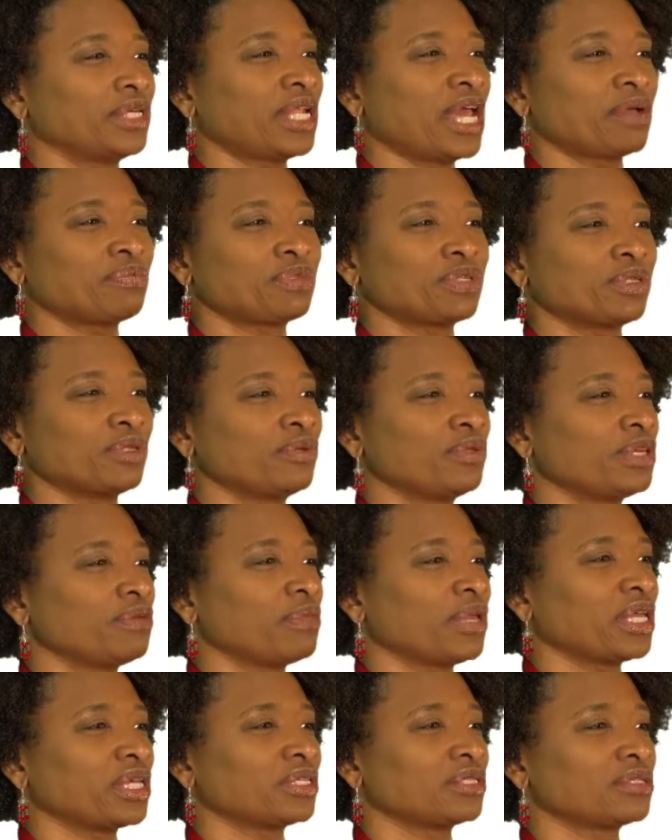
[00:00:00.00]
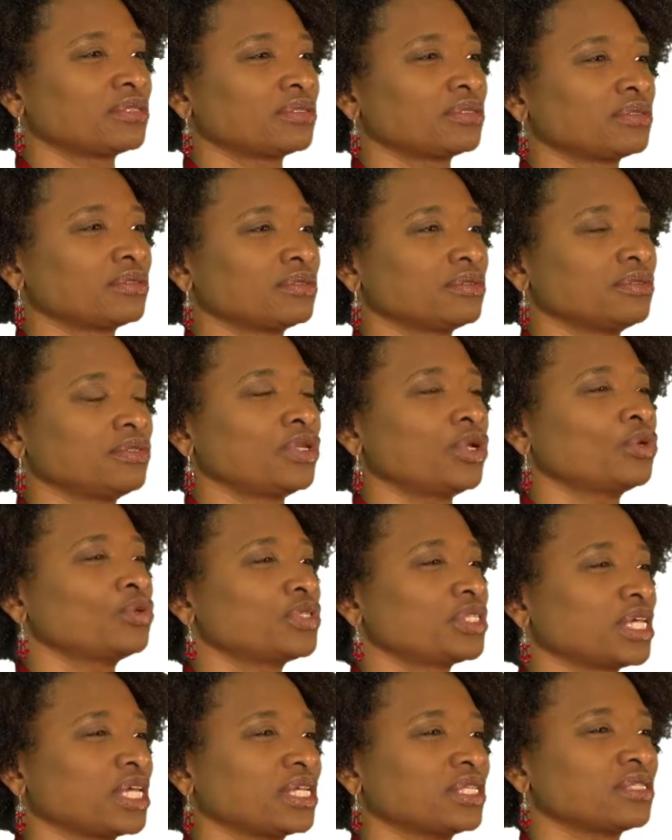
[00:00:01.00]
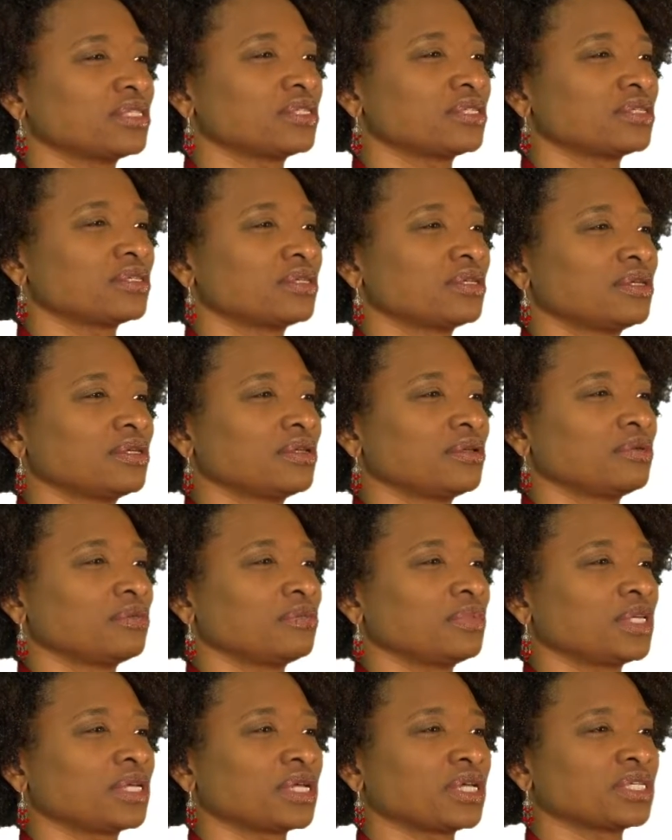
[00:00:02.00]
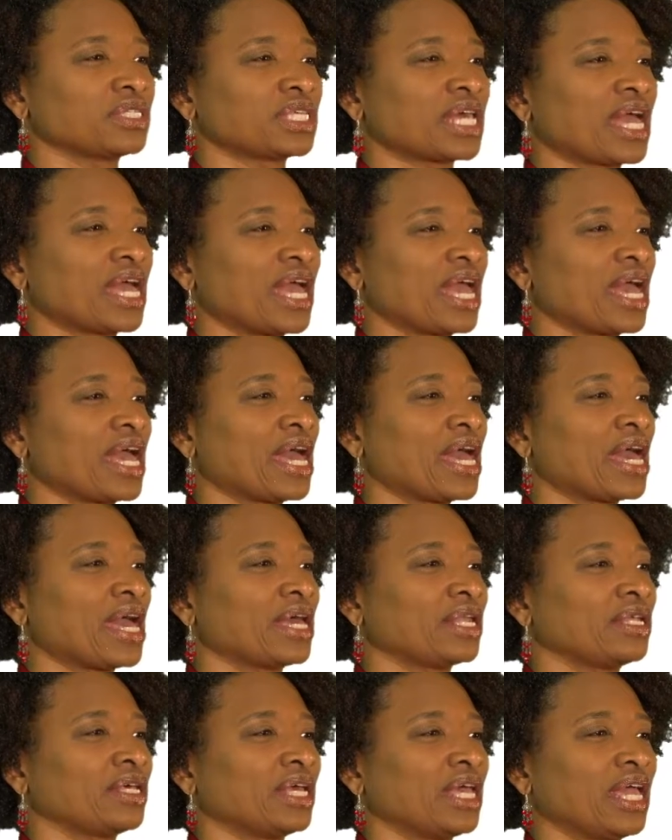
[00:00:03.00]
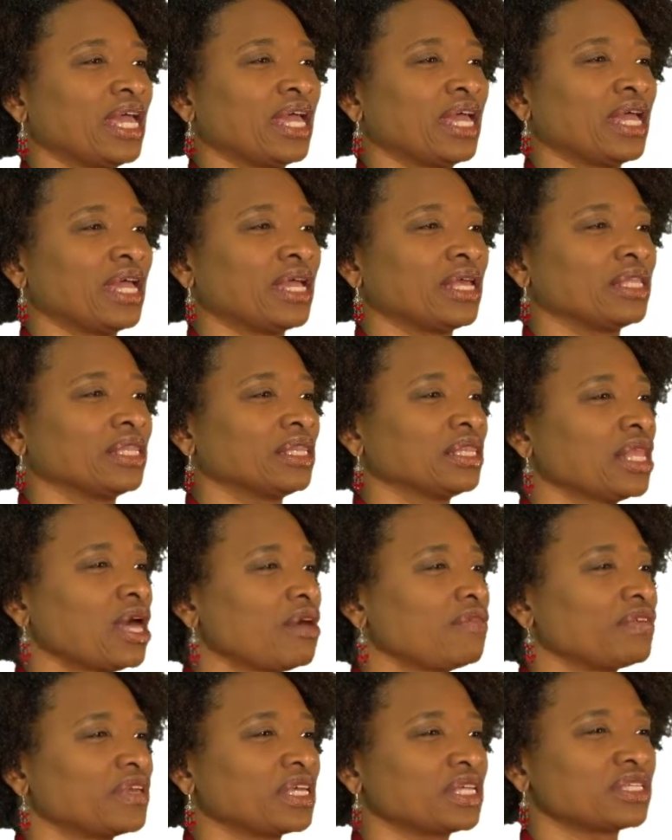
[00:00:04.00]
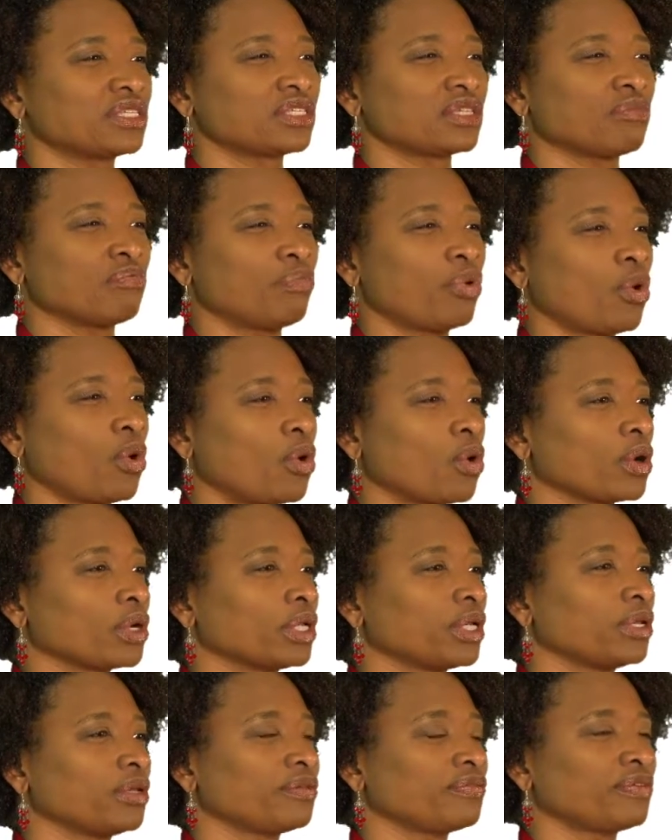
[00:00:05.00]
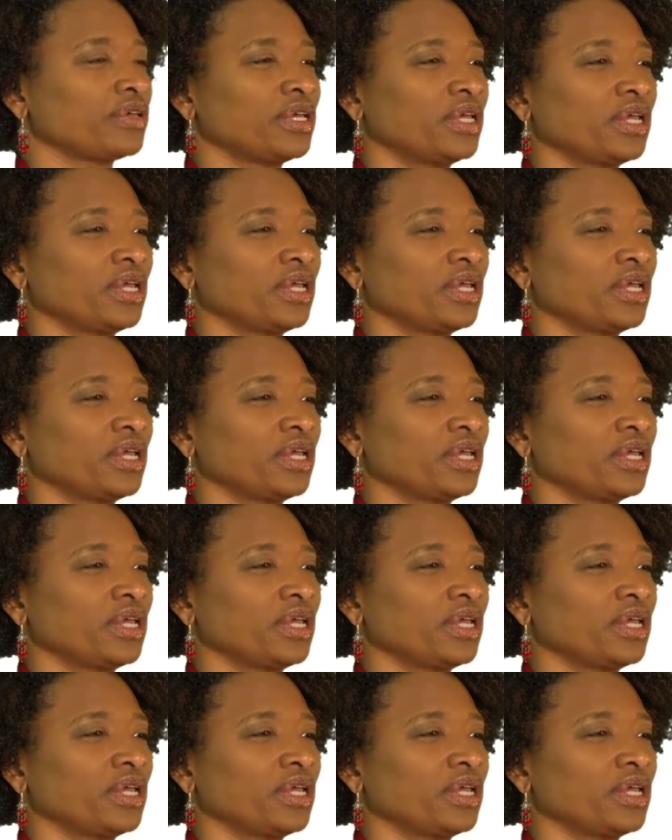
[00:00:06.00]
absolutely makes no sense because I had a loving, supportive,